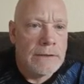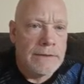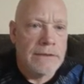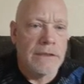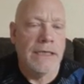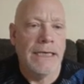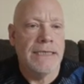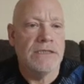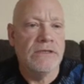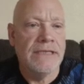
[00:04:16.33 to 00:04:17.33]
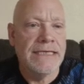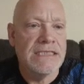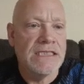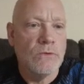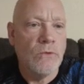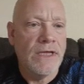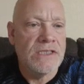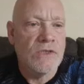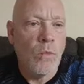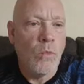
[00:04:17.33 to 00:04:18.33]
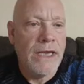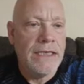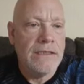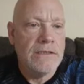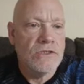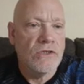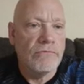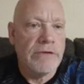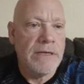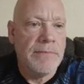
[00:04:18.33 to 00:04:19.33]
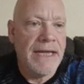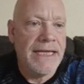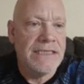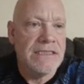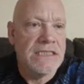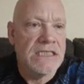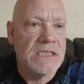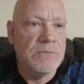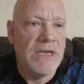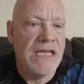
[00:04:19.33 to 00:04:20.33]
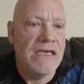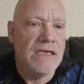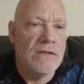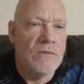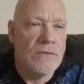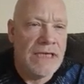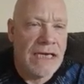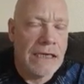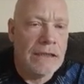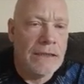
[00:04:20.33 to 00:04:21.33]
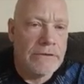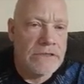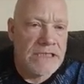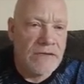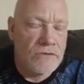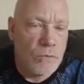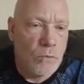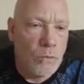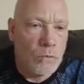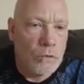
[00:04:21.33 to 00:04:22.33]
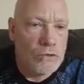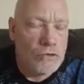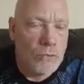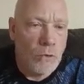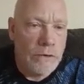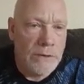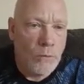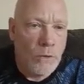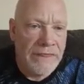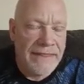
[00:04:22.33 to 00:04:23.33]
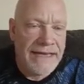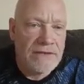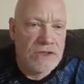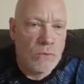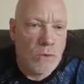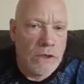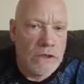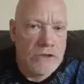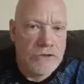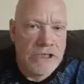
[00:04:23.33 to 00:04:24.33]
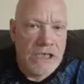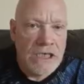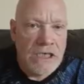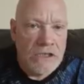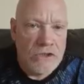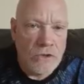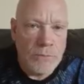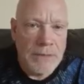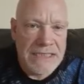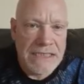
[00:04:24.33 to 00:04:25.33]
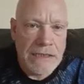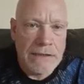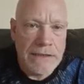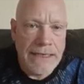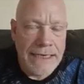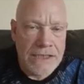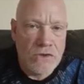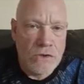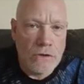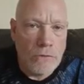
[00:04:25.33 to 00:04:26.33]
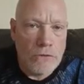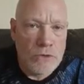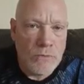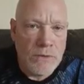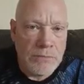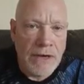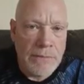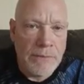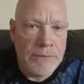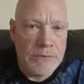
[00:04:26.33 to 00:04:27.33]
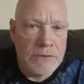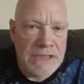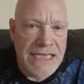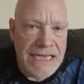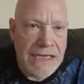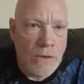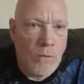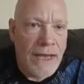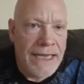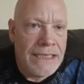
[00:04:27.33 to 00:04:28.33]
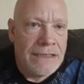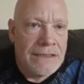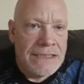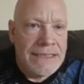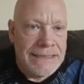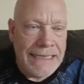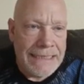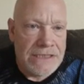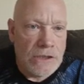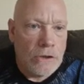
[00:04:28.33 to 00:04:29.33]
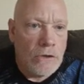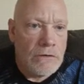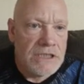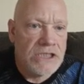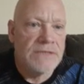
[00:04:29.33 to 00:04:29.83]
Okay, so that's a win. So rebet and spin. We're not going to let ourselves lose more than 1,100. So basically the next loss, we probably will take it away. That is a loss.